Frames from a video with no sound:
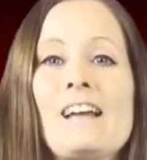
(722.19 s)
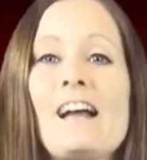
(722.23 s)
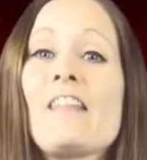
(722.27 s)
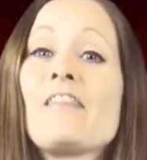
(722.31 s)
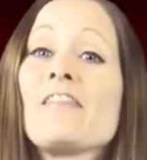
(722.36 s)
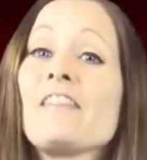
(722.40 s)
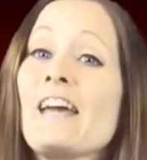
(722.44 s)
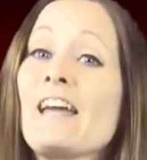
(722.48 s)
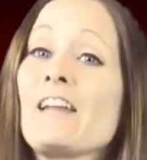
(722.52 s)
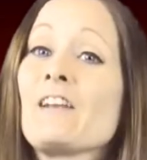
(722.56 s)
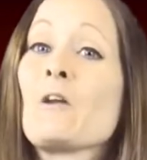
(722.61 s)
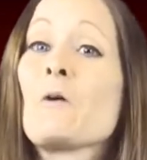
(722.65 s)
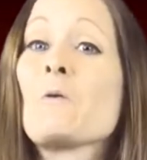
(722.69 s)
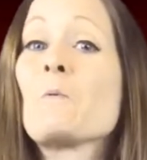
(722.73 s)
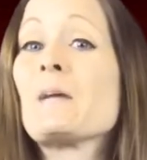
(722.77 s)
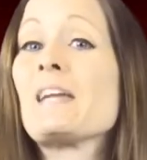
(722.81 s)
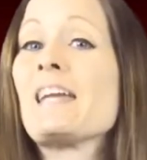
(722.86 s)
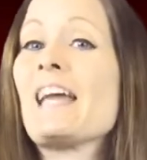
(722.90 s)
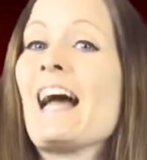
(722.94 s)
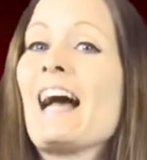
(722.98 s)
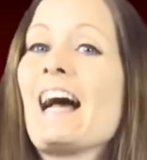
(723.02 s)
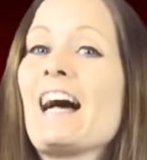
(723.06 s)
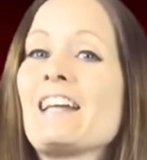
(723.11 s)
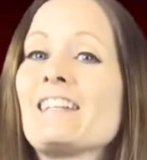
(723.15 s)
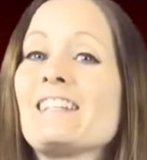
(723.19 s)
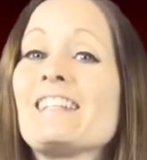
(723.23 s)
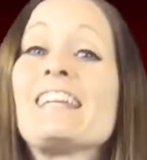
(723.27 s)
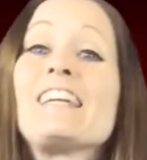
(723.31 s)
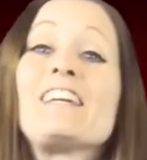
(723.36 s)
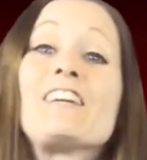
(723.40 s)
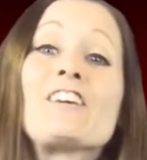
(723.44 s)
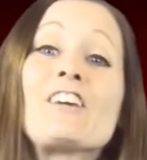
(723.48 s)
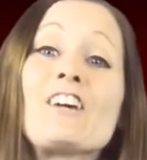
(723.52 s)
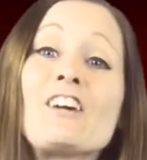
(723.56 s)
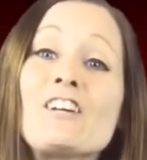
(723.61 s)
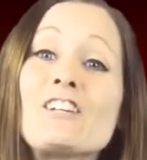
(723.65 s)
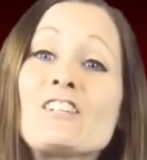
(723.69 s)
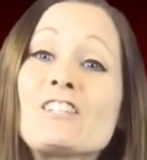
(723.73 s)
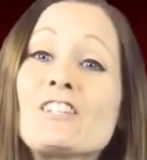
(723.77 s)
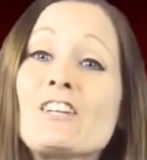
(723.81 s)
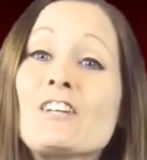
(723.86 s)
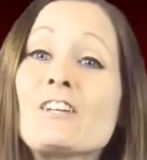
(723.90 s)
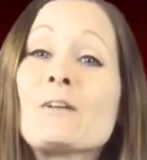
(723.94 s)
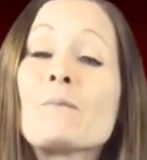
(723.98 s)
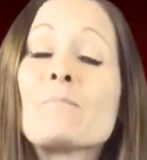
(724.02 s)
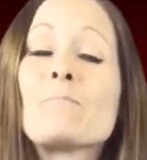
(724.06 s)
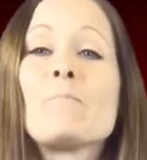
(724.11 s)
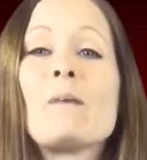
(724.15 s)
And then we had
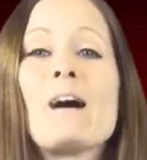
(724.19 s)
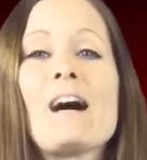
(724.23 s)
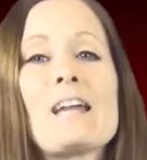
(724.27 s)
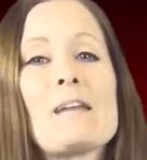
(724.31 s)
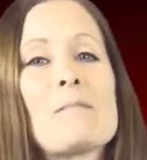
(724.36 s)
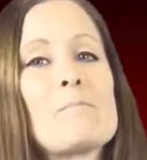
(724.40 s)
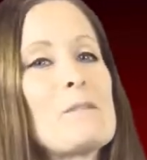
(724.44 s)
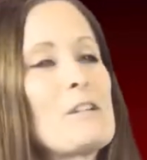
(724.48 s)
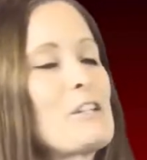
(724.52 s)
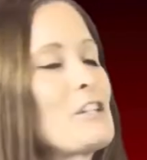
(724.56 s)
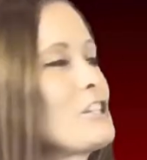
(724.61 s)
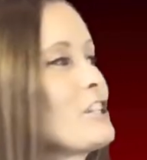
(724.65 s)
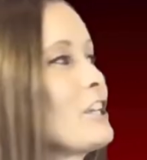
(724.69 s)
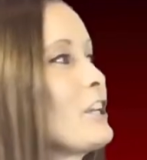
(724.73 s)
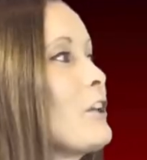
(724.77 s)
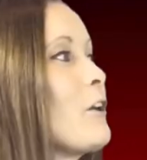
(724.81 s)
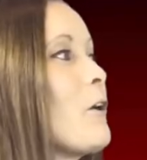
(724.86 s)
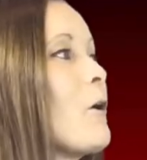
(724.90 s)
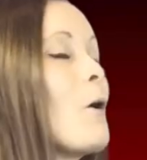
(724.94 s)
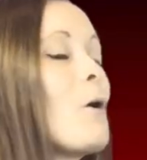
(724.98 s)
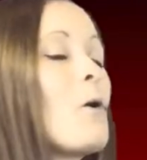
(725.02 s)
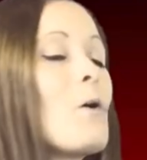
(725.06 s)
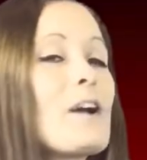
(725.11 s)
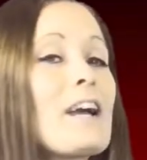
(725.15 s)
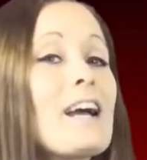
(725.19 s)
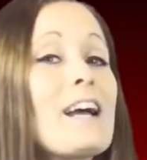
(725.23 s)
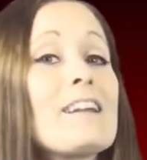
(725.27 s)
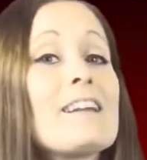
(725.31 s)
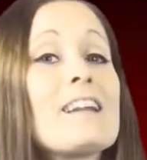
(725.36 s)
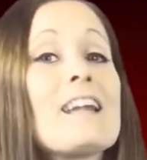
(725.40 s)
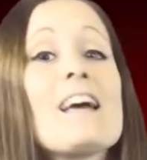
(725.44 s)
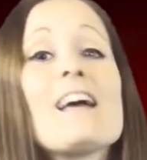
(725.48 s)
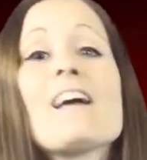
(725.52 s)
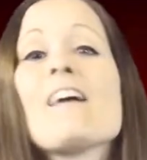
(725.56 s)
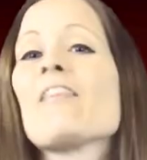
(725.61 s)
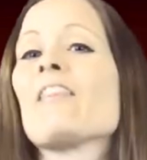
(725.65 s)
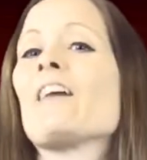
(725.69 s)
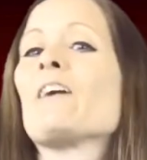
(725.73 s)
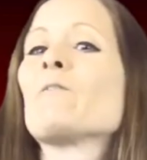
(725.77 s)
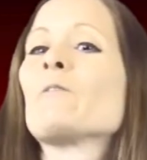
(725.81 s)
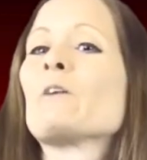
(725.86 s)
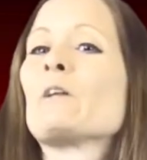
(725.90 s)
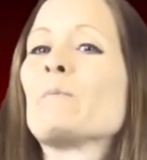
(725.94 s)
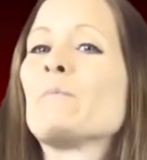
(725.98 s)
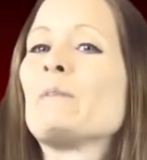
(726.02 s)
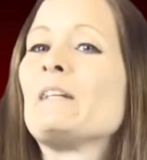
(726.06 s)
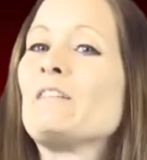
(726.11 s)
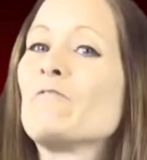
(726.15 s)
Incursion by Mitchell Hogan that
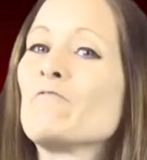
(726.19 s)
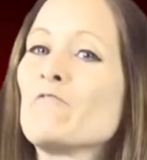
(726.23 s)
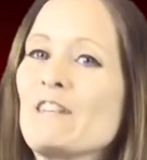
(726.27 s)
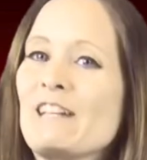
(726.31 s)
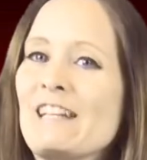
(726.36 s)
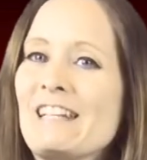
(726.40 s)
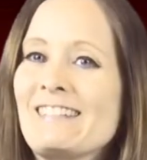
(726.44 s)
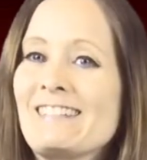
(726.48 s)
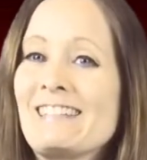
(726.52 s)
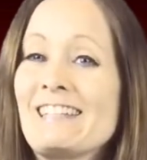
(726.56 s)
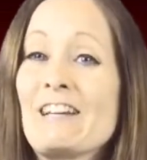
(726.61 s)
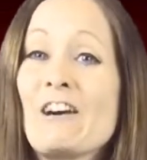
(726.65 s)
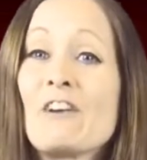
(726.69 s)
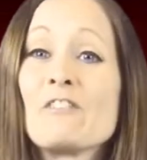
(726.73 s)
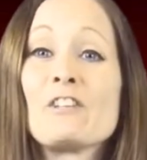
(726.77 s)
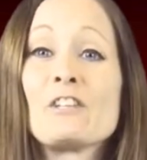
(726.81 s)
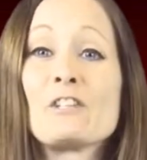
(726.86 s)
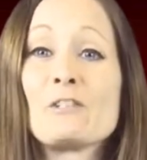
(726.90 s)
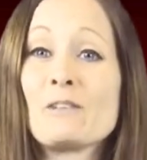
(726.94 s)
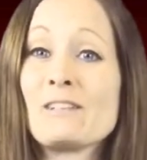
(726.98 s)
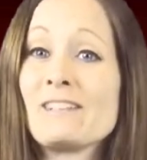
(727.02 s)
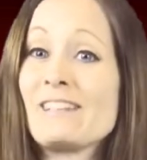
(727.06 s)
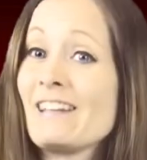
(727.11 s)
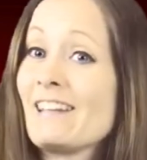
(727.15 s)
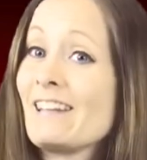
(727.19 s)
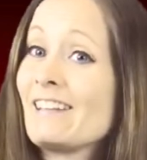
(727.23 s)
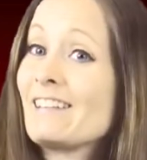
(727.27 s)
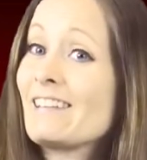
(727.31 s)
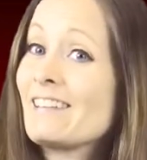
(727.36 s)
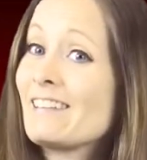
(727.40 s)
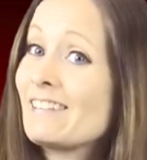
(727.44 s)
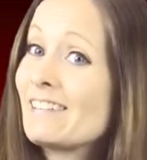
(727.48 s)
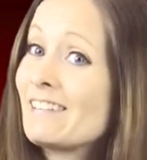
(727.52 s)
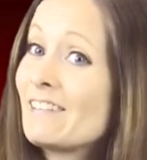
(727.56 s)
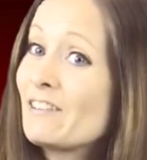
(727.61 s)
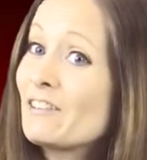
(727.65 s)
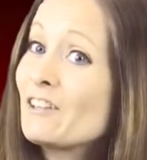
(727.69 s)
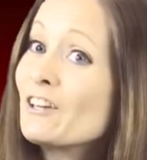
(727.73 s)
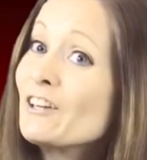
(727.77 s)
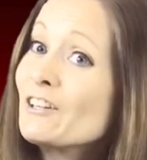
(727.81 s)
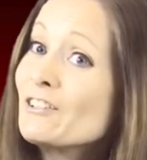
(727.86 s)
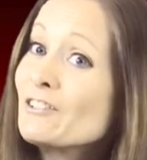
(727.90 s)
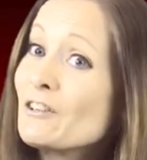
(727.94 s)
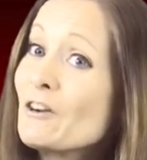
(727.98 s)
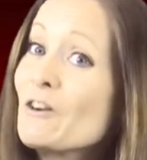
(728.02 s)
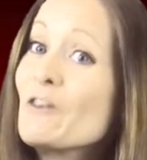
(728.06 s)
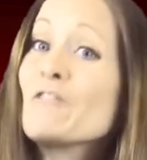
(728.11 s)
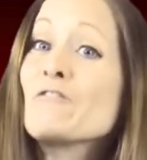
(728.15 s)
will be releasing on the
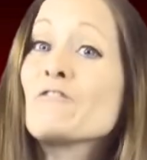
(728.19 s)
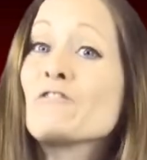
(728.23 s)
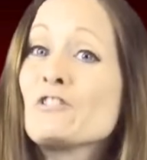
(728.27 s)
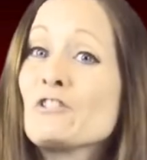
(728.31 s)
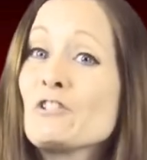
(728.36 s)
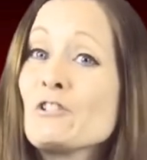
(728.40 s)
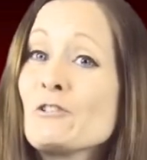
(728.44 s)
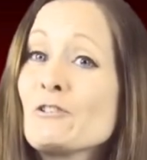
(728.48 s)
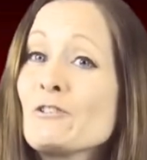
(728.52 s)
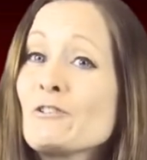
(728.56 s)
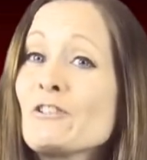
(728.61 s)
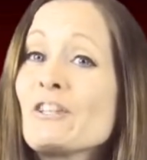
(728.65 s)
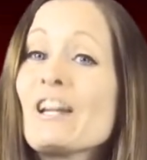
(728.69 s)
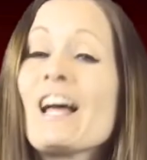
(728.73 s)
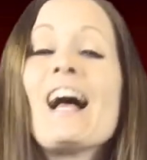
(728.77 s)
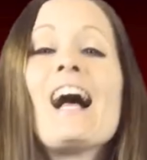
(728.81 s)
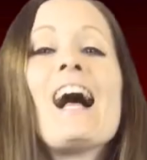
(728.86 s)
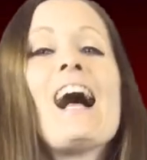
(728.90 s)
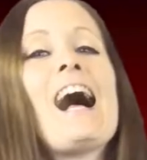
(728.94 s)
23rd of June.